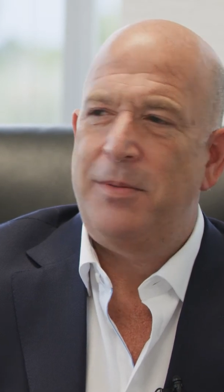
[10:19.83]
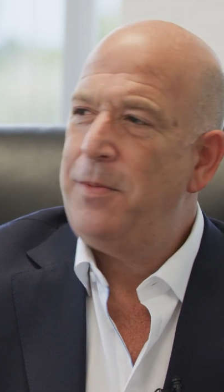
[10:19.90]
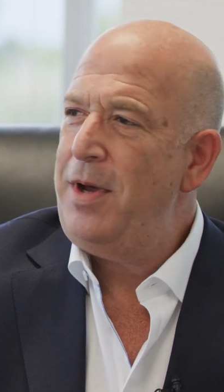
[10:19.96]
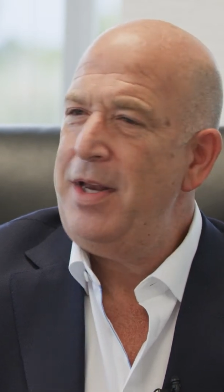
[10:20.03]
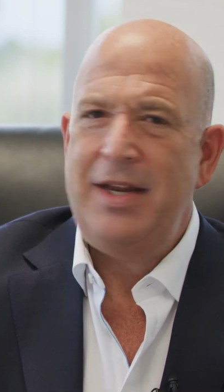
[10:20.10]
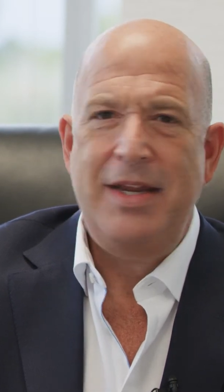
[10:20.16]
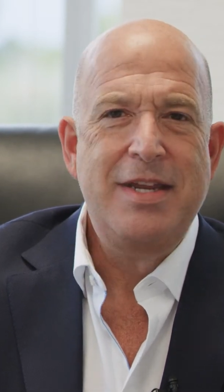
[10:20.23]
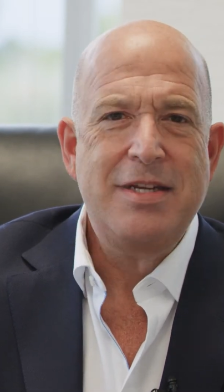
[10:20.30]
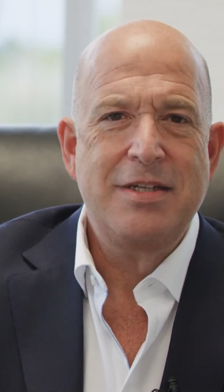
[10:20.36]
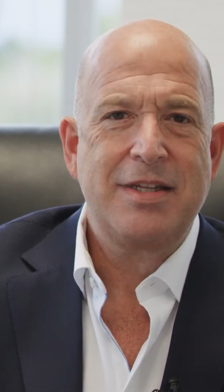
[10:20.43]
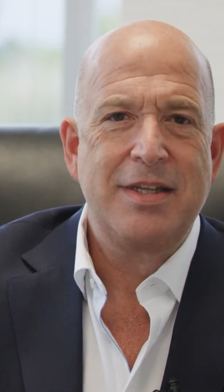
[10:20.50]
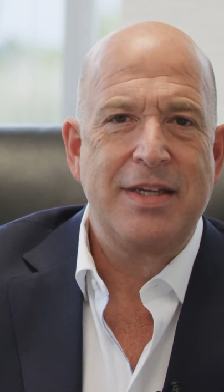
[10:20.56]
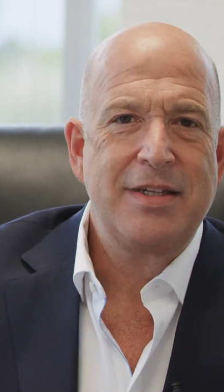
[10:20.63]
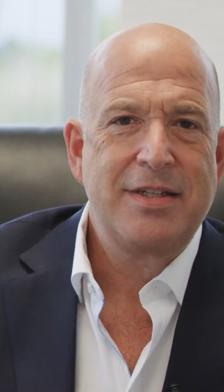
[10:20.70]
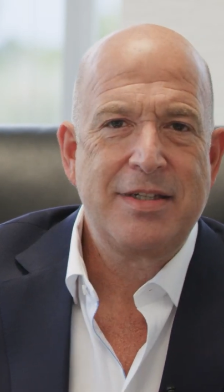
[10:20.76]
What is
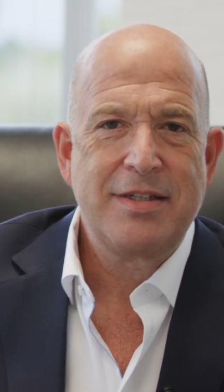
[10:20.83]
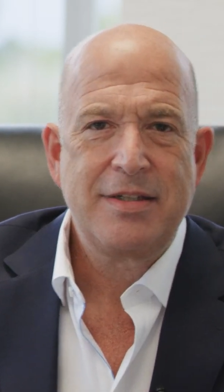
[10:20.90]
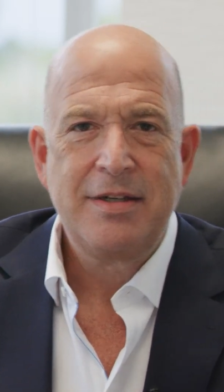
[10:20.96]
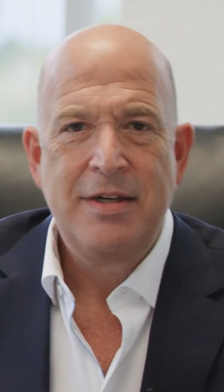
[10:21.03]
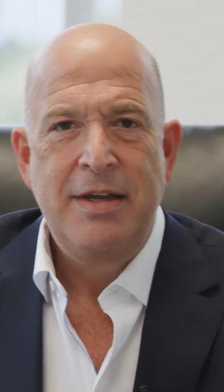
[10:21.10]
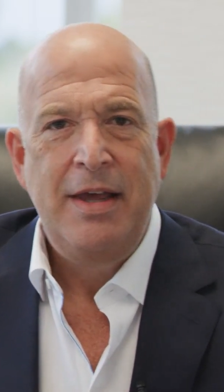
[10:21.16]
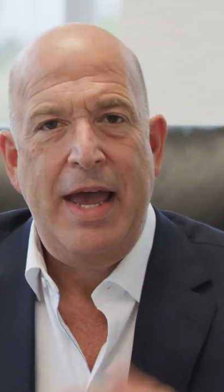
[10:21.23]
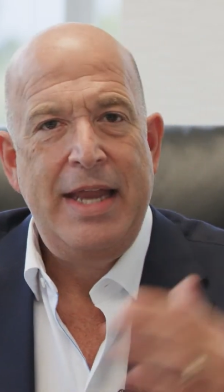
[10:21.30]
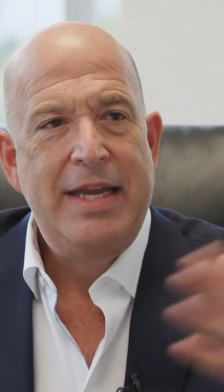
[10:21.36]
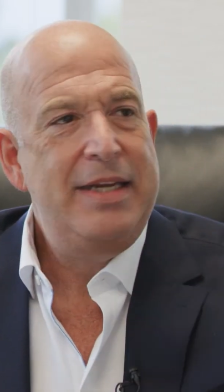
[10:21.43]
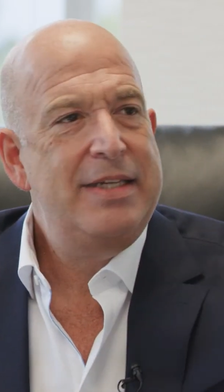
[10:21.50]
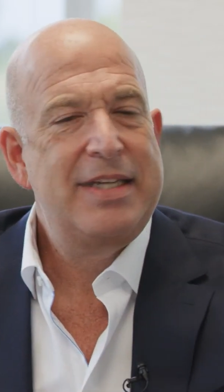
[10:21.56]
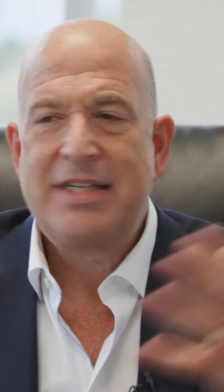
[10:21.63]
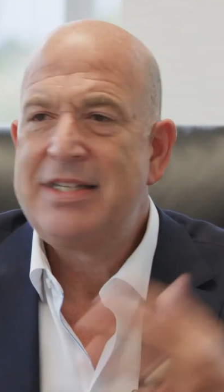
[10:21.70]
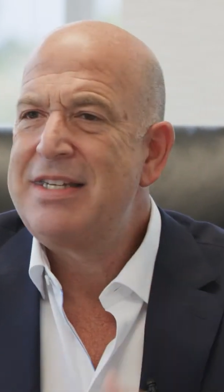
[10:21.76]
this?" And he
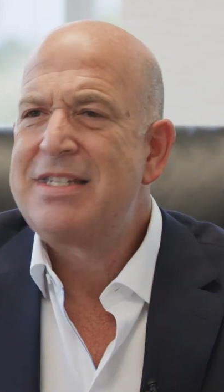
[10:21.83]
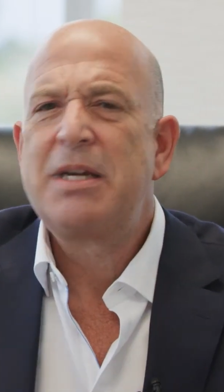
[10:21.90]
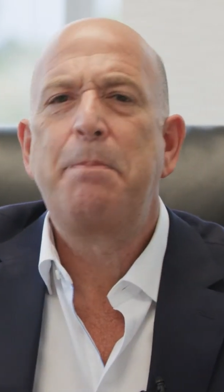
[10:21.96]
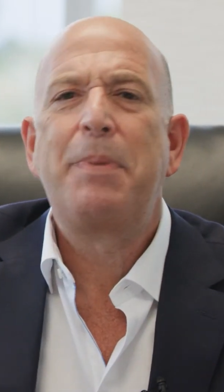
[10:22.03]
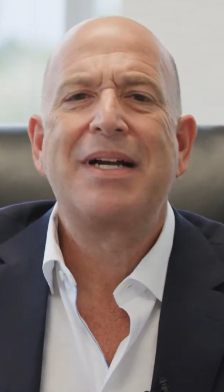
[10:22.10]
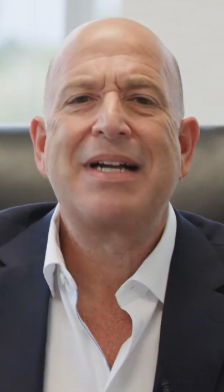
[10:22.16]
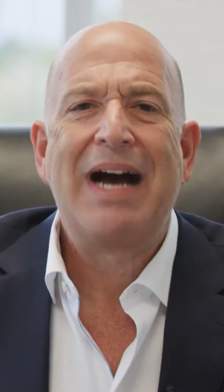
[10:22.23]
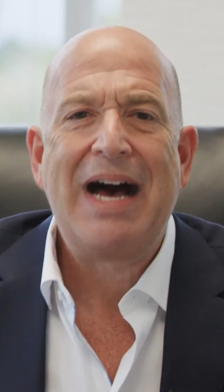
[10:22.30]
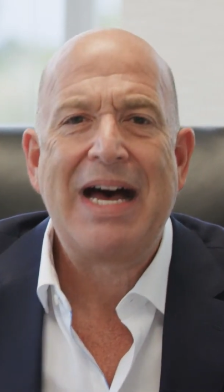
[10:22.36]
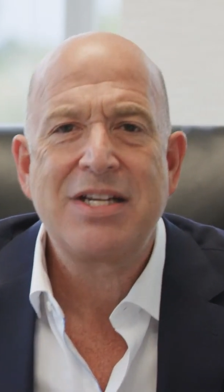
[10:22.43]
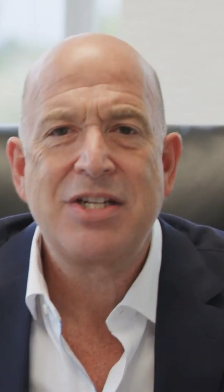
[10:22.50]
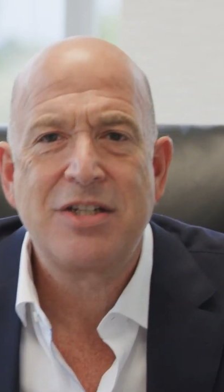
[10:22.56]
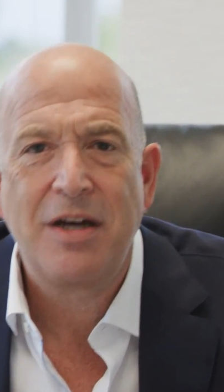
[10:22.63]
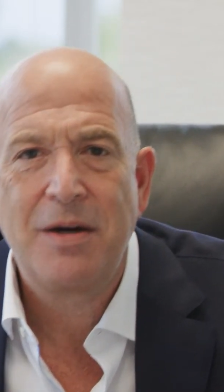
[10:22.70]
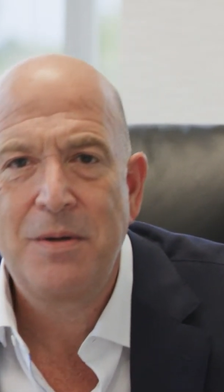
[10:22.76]
says, "It's a
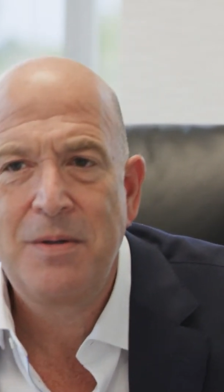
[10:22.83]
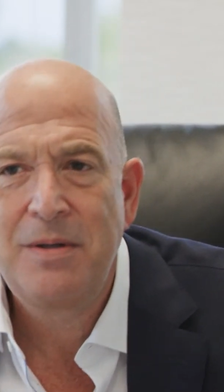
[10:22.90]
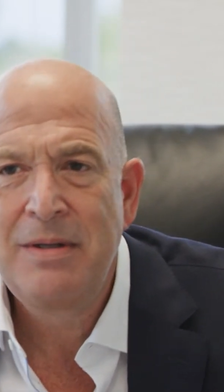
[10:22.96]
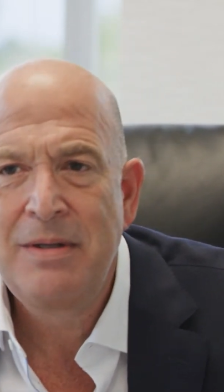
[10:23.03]
Picasso."